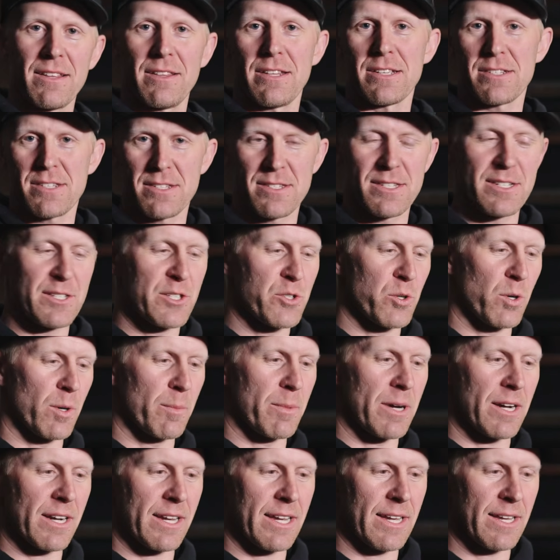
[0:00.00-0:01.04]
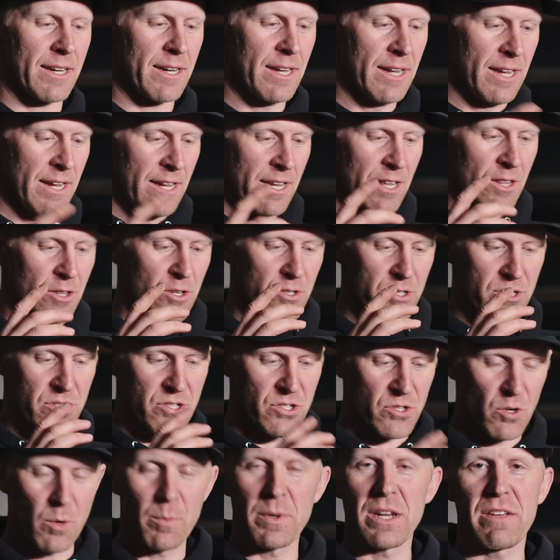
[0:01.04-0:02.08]
This is the tool bucket. There's
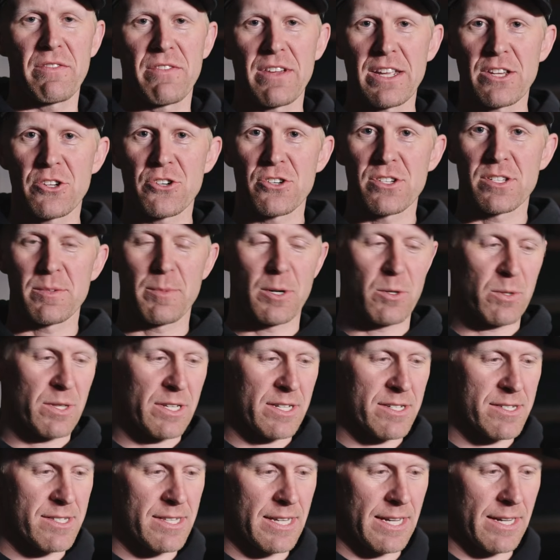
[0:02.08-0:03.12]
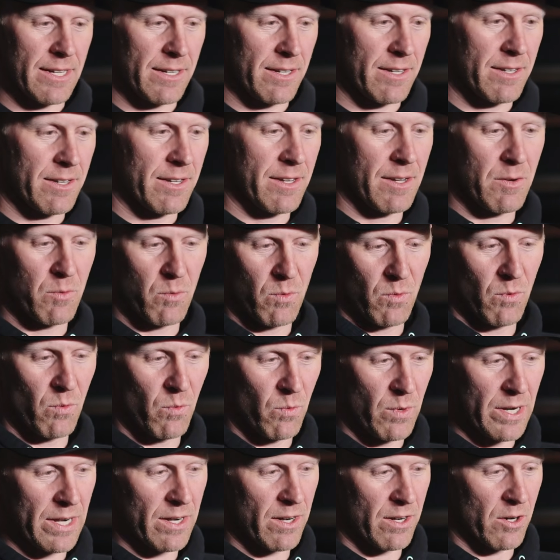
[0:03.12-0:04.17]
so many features about this thing.
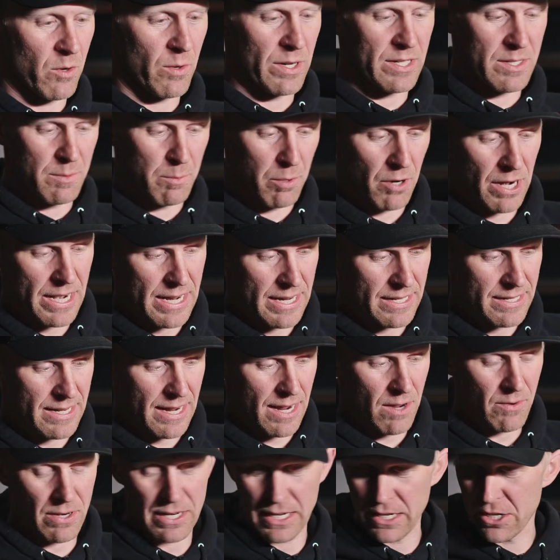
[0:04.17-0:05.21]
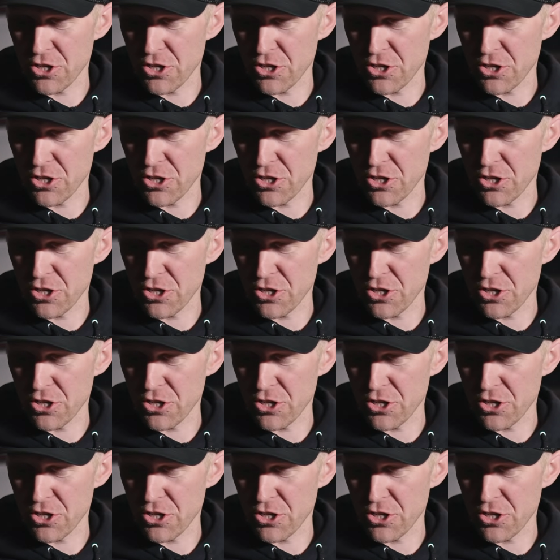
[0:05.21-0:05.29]
We are going to break it down. I'm going